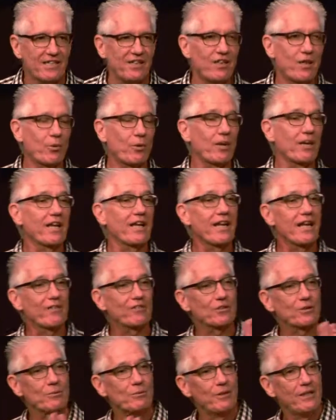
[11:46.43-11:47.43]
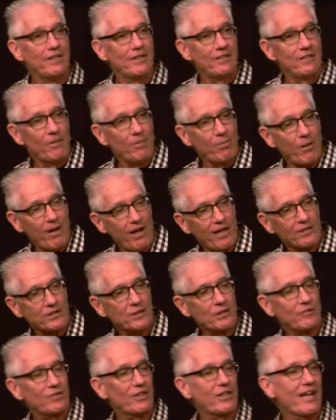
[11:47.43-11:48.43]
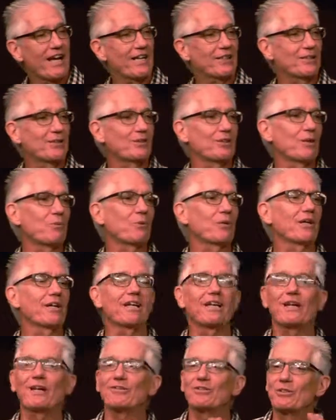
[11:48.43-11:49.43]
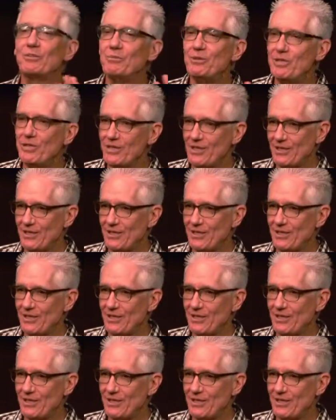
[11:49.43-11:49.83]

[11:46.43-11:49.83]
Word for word: that we're going to have some positive reactions and we're going to have some